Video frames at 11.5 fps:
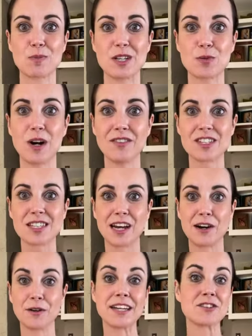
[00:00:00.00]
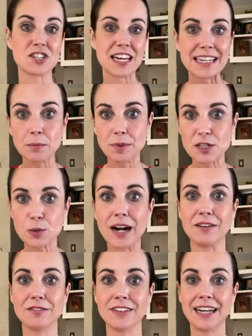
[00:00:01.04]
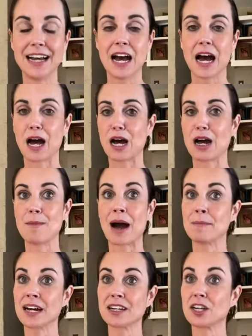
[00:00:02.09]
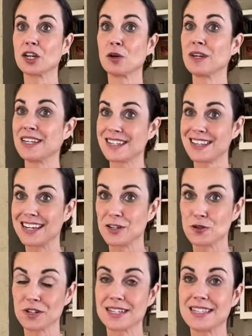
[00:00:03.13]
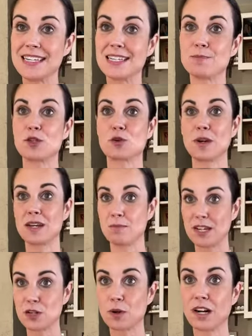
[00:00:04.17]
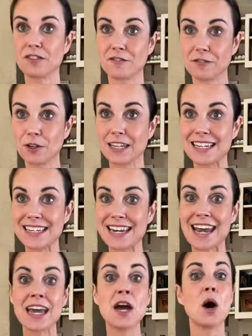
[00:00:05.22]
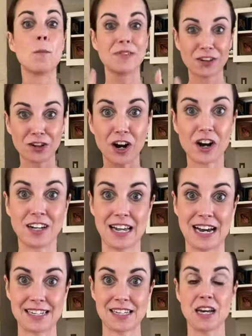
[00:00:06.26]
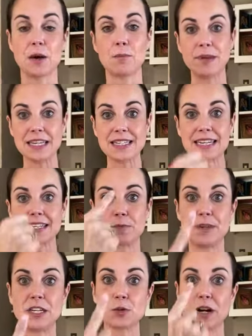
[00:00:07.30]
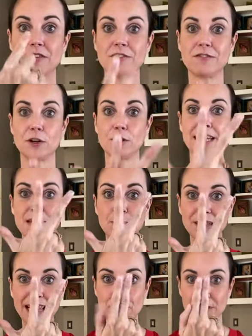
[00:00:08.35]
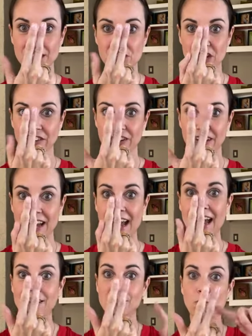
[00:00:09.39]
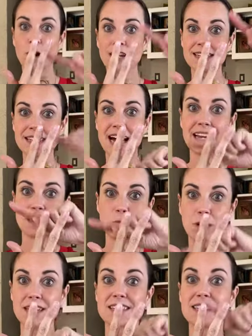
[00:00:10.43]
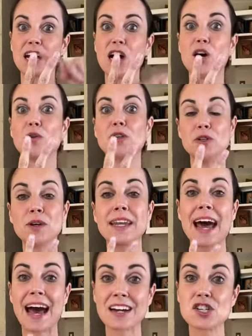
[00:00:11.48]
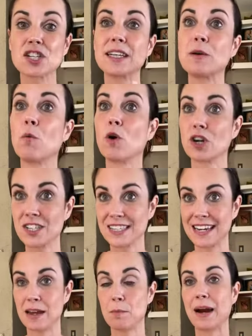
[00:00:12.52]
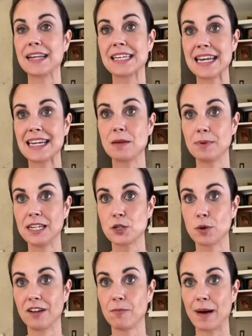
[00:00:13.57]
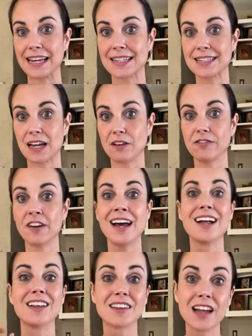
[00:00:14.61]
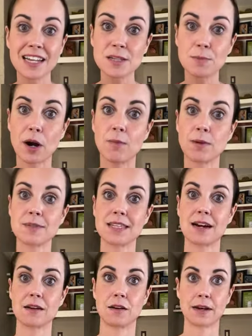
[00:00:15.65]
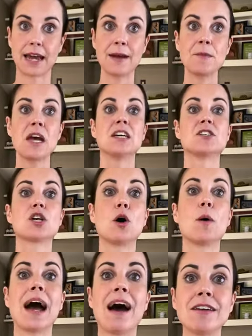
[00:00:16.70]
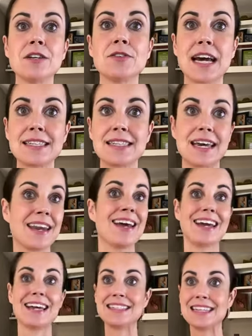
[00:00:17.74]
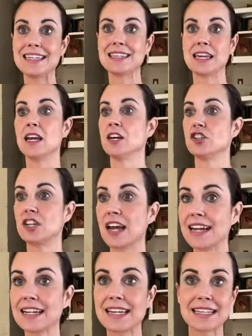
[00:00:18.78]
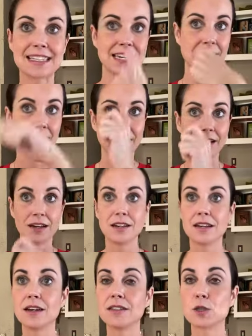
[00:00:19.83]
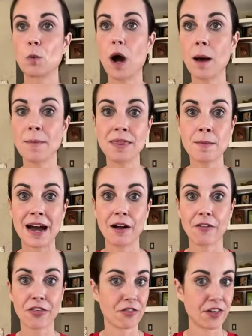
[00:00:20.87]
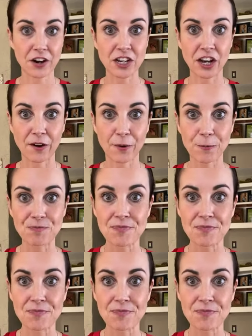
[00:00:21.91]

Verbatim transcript: B12 is low and you're taking B12. Um, I'm not going to go into the intricacies between B12 and folate today, but there are a lot. B6, B12, and folate play with each other. And if one is high and one is low, you can actually worsen it by taking B12 by itself. Lots of problems there, okay? So how do you test it? It's easy. Genetic testing, swab in the mouth. There you go.